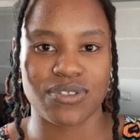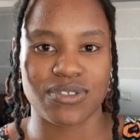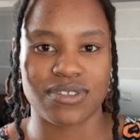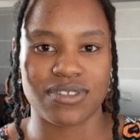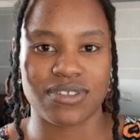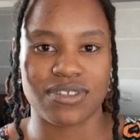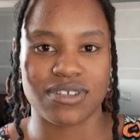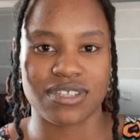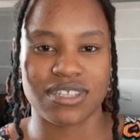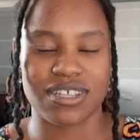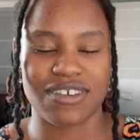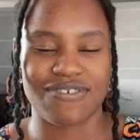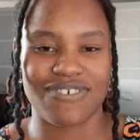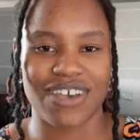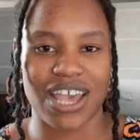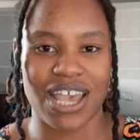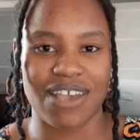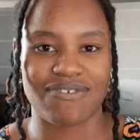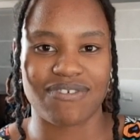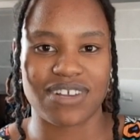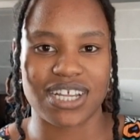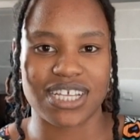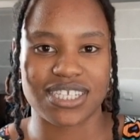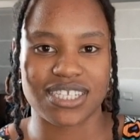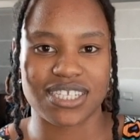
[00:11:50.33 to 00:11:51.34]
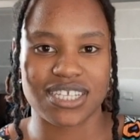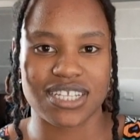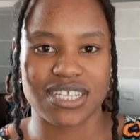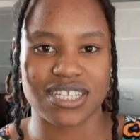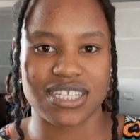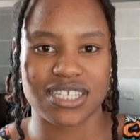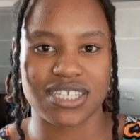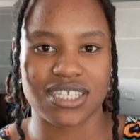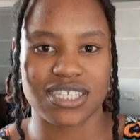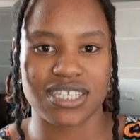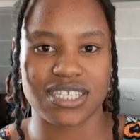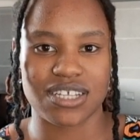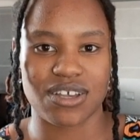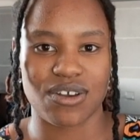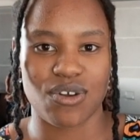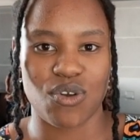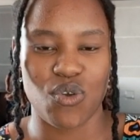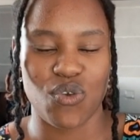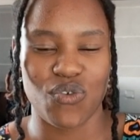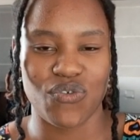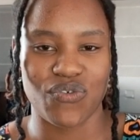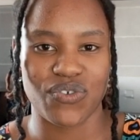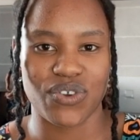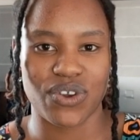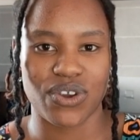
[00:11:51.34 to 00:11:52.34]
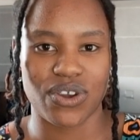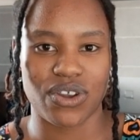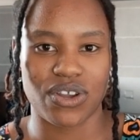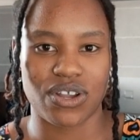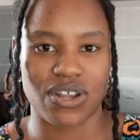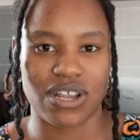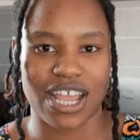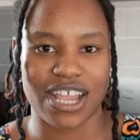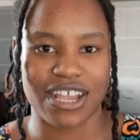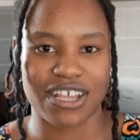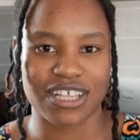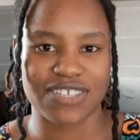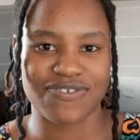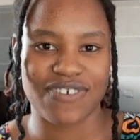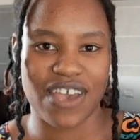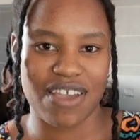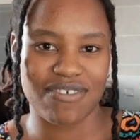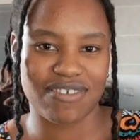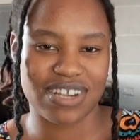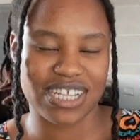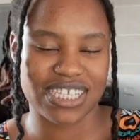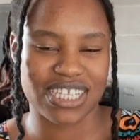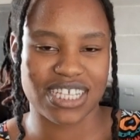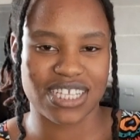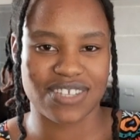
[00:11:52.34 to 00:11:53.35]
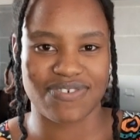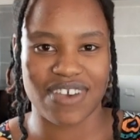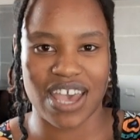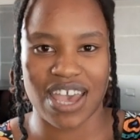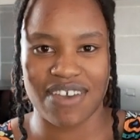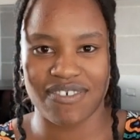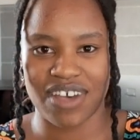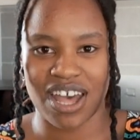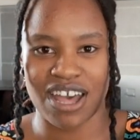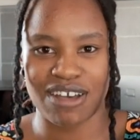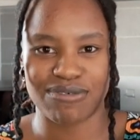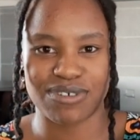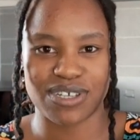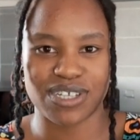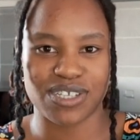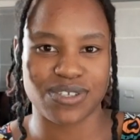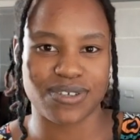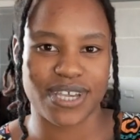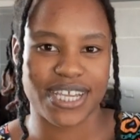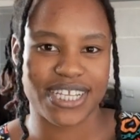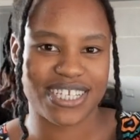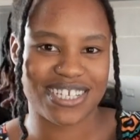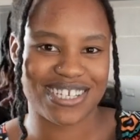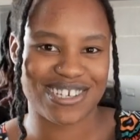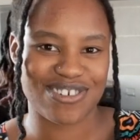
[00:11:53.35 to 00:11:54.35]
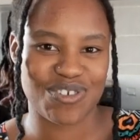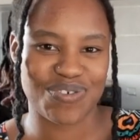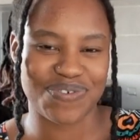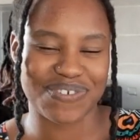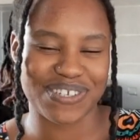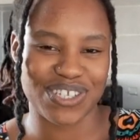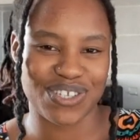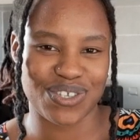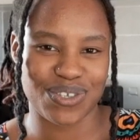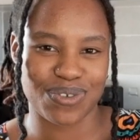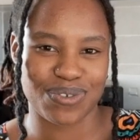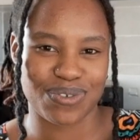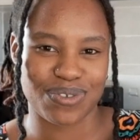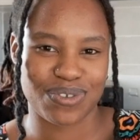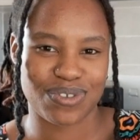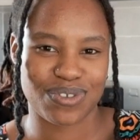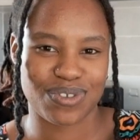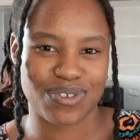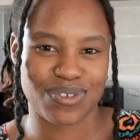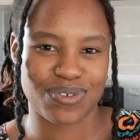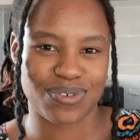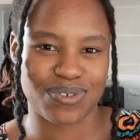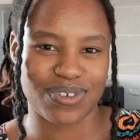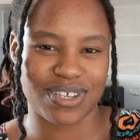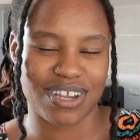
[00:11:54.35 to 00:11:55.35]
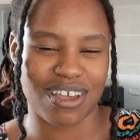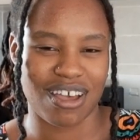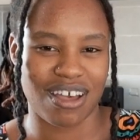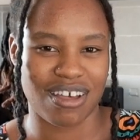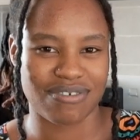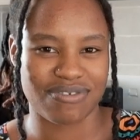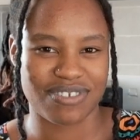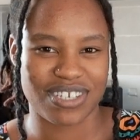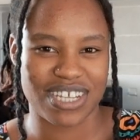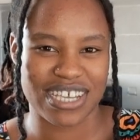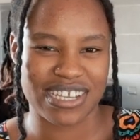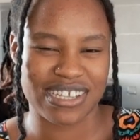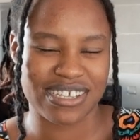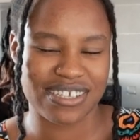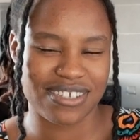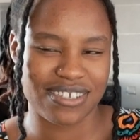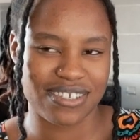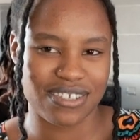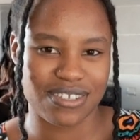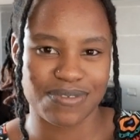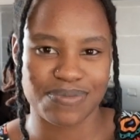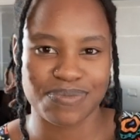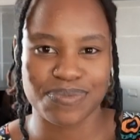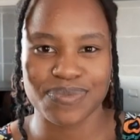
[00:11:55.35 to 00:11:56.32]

did the 5 lessons over, like, it's 5 lessons, 5 hours. So I did it over 2.5 days.